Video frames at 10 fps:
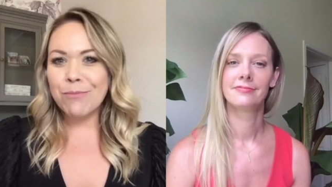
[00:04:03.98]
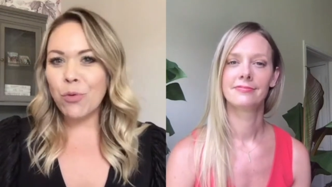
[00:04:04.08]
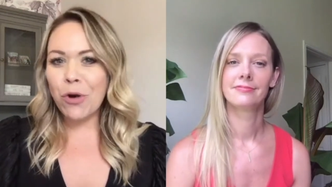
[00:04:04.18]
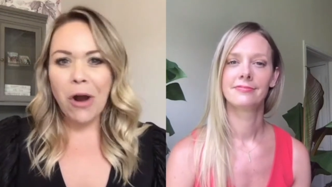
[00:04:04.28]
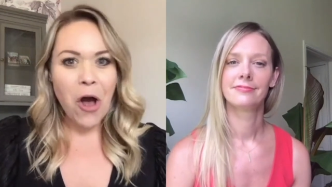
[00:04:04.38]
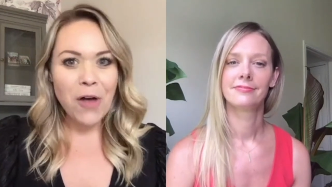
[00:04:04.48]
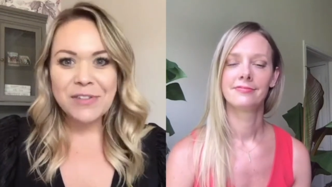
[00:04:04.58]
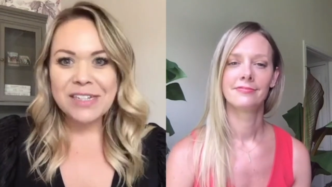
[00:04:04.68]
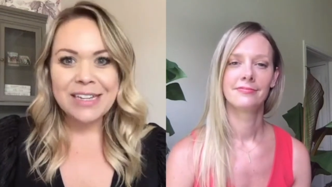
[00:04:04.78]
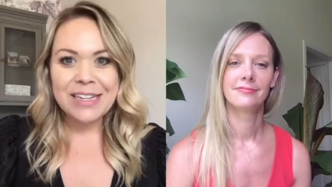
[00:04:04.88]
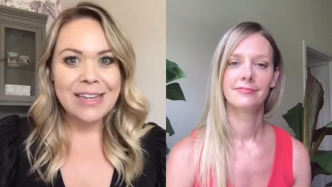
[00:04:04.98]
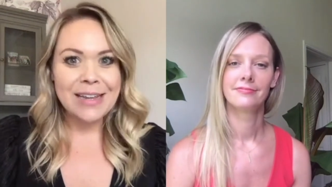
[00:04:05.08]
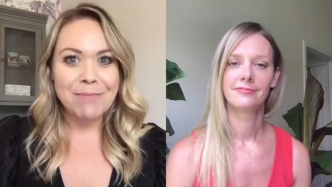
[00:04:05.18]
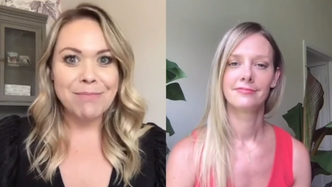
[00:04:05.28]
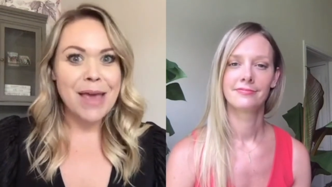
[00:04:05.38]
Speaker 1: more often
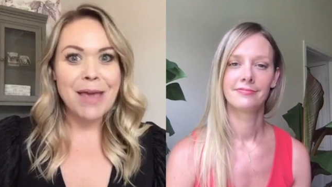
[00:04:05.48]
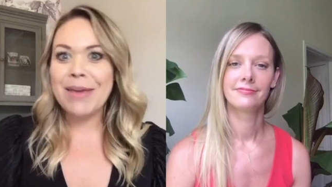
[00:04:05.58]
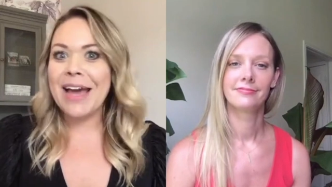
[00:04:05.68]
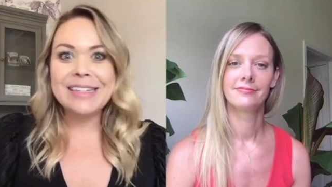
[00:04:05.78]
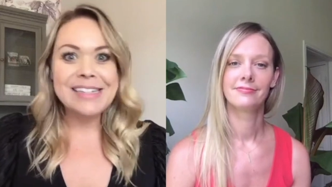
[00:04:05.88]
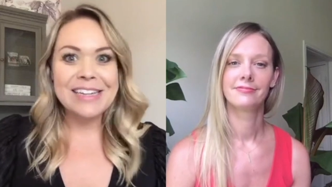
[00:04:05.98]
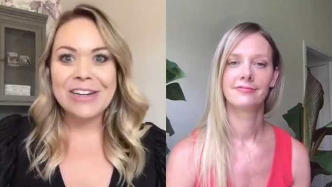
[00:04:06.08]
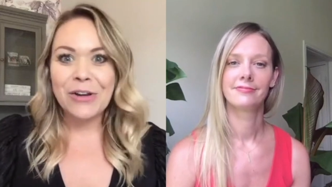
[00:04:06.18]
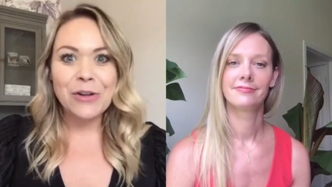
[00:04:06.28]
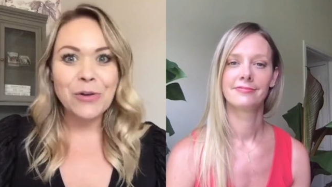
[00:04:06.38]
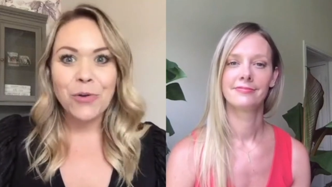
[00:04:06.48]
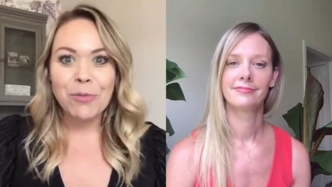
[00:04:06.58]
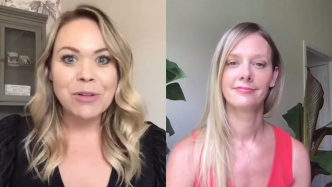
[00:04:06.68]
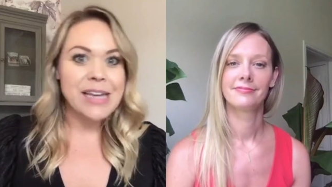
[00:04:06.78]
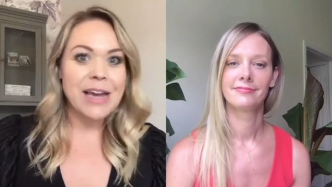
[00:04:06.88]
than maybe I did on a
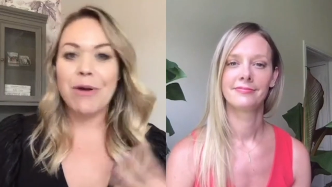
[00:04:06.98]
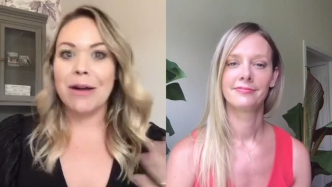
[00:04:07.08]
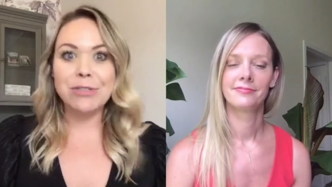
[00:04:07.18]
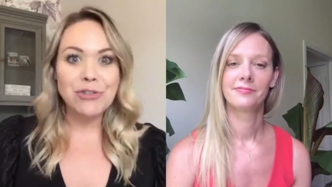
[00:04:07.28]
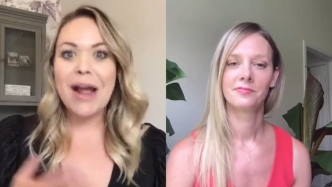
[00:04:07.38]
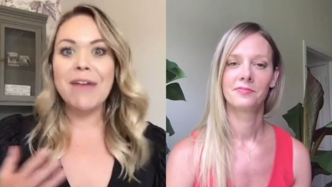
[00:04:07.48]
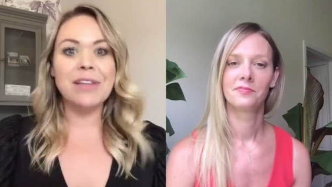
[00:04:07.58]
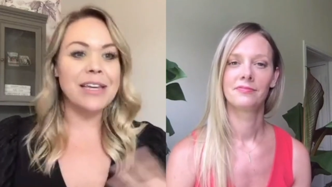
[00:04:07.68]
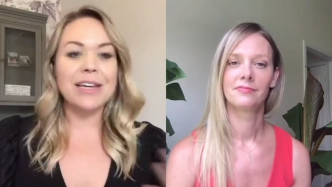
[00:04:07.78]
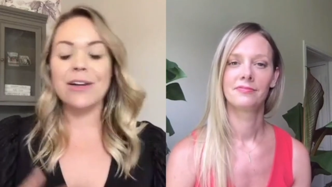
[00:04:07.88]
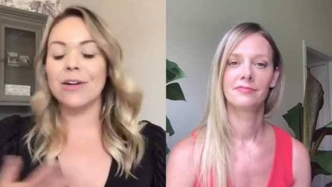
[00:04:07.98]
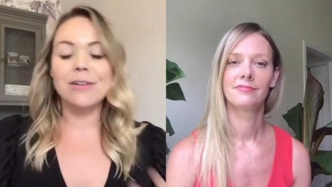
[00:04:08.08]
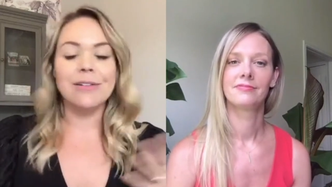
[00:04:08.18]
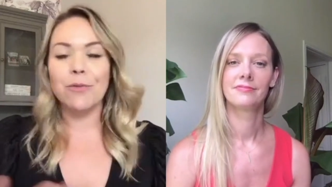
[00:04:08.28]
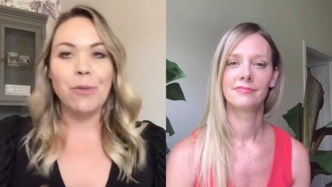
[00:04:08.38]
normal day where I was traveling or,
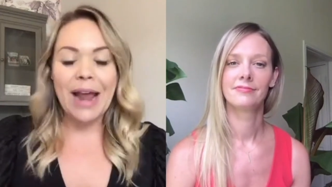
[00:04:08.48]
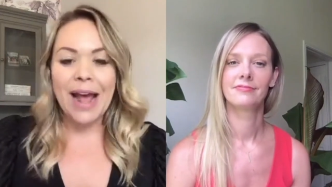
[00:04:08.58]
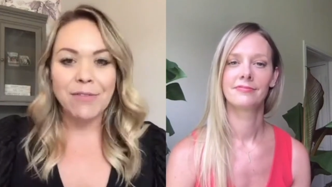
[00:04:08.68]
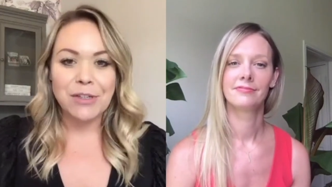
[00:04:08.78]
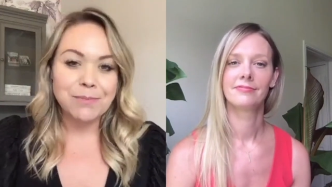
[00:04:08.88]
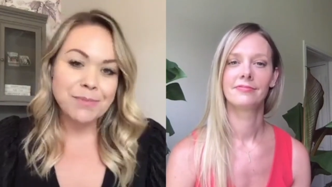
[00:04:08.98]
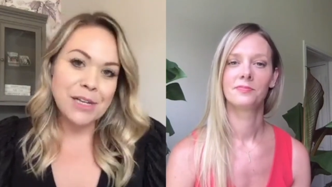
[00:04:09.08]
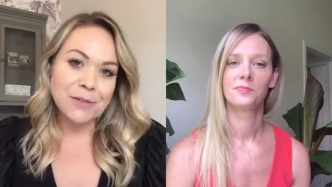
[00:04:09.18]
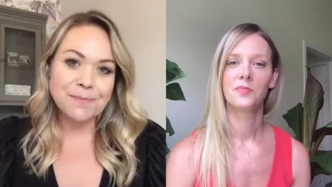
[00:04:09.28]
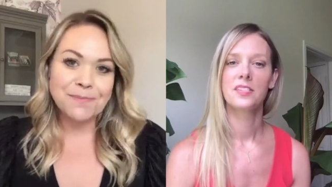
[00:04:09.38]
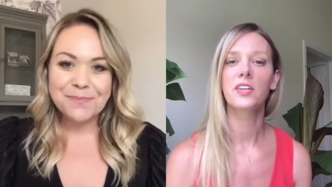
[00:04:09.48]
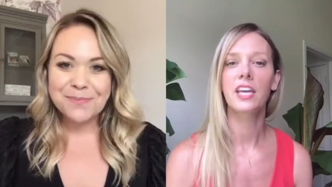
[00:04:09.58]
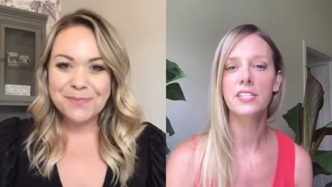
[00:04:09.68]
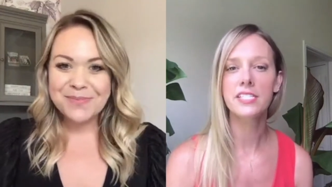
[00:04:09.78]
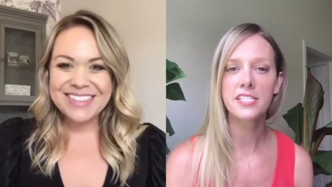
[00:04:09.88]
or what have you. So. so,
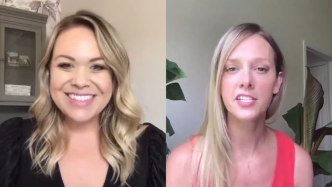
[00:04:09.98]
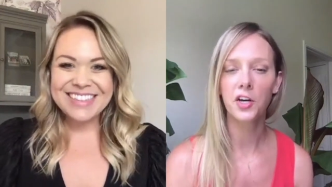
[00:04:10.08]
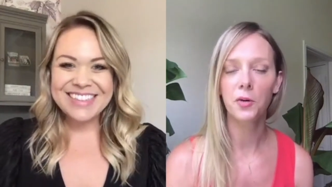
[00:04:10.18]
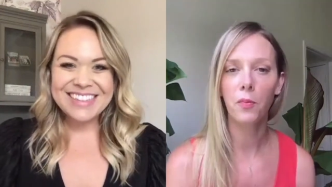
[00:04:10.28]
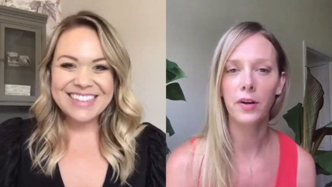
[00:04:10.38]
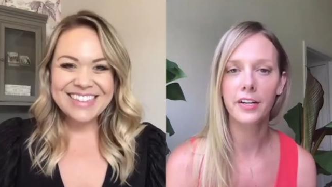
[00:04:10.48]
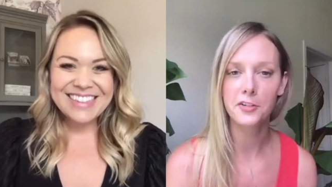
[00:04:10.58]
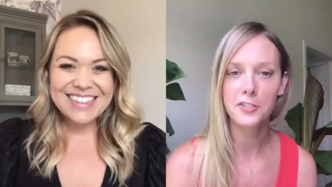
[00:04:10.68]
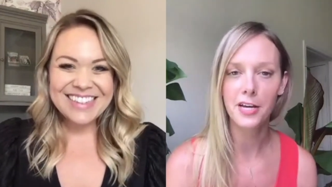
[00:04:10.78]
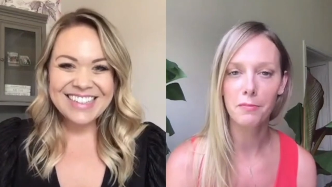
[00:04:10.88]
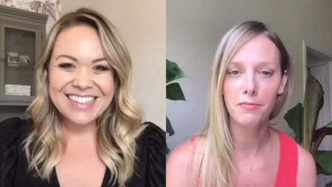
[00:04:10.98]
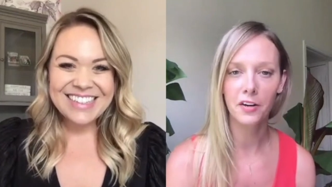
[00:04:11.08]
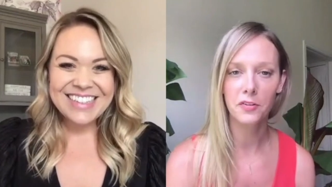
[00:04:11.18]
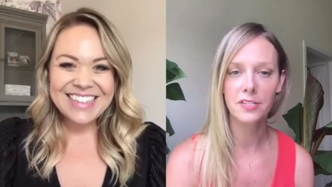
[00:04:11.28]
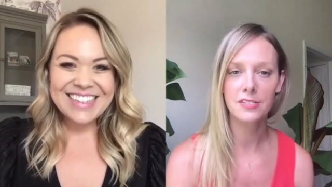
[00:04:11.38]
give us
Speaker 2: a scoop. What are your top
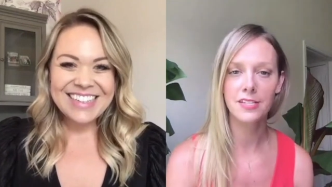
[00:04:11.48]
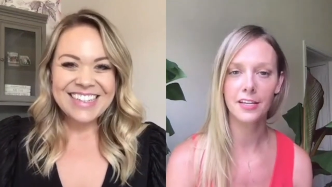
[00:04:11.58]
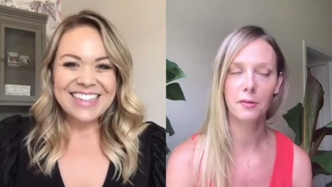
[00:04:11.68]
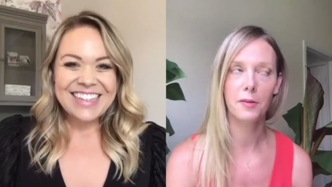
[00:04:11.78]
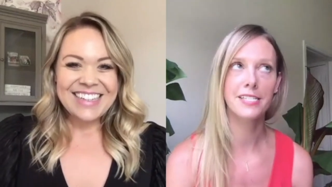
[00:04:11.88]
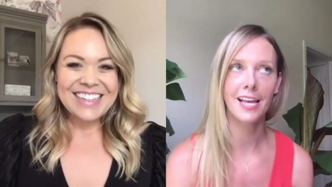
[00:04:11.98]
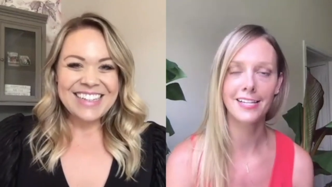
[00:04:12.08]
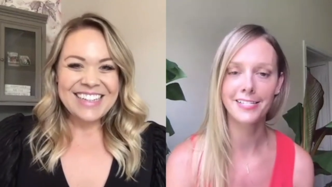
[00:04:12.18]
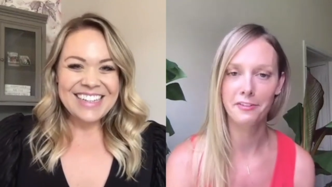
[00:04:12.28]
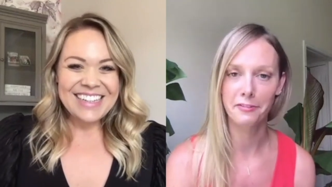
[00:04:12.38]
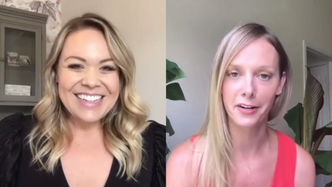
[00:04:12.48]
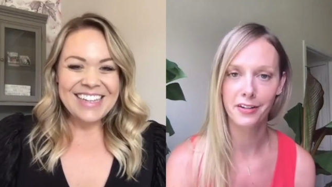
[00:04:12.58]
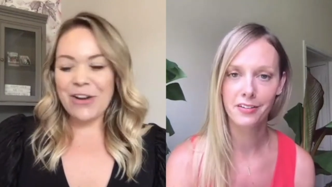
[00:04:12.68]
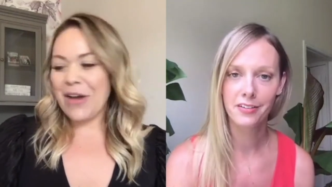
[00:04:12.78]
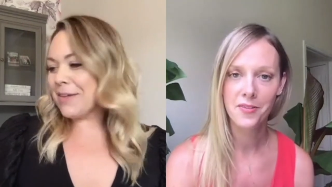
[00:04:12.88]
fragrances that you obsess over?
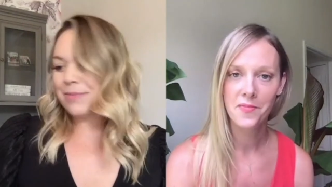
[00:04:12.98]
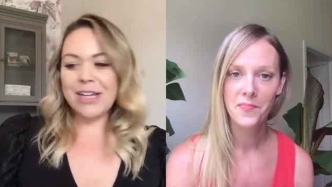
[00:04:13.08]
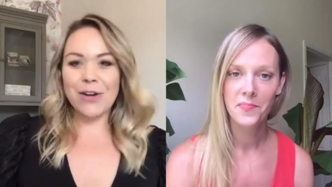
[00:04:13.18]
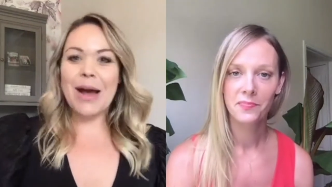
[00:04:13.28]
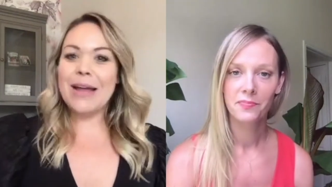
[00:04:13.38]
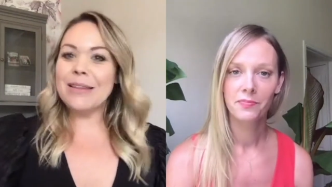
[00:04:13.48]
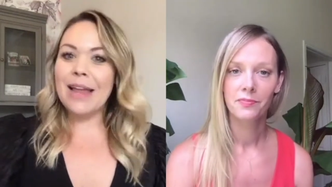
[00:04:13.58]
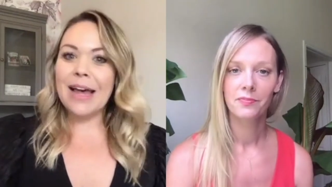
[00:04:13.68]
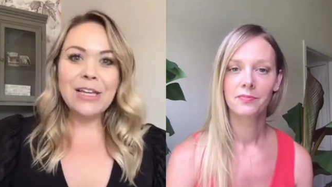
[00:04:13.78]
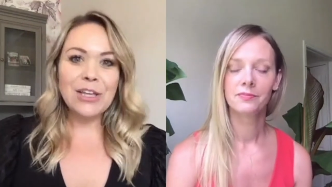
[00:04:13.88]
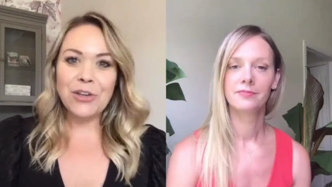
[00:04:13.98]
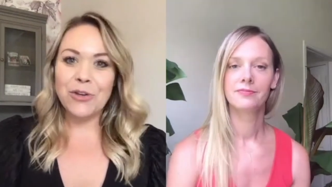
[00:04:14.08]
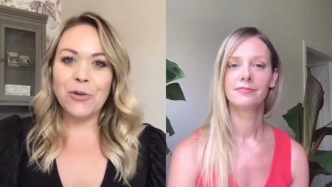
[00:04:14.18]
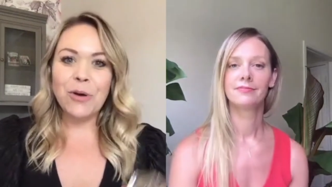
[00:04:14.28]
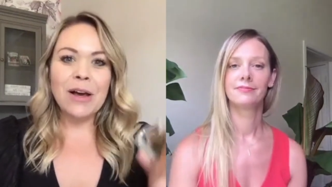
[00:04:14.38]
Speaker 1: Okay, so like
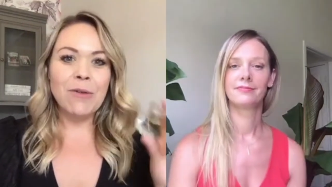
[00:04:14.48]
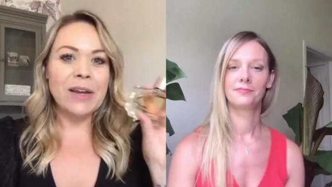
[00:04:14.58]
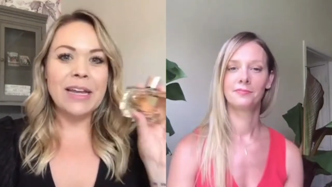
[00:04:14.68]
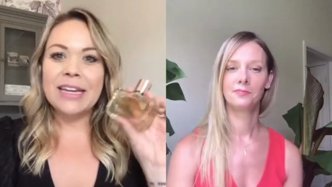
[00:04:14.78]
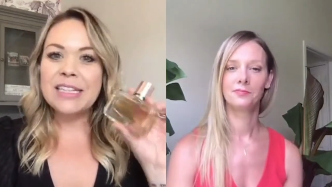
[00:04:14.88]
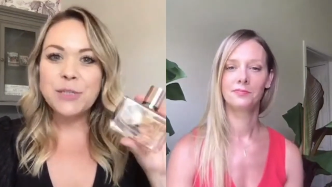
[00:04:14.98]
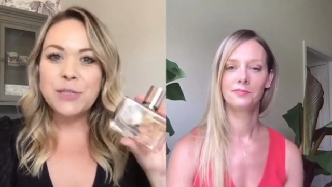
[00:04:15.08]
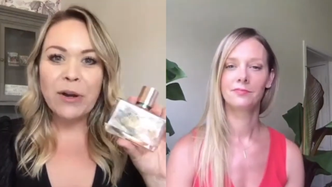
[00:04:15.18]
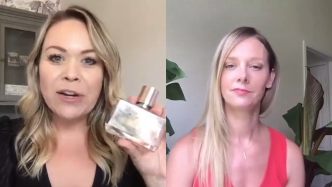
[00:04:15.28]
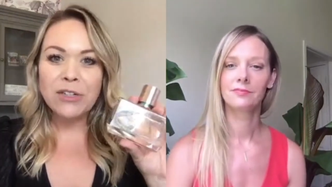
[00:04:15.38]
you, when it hits spring or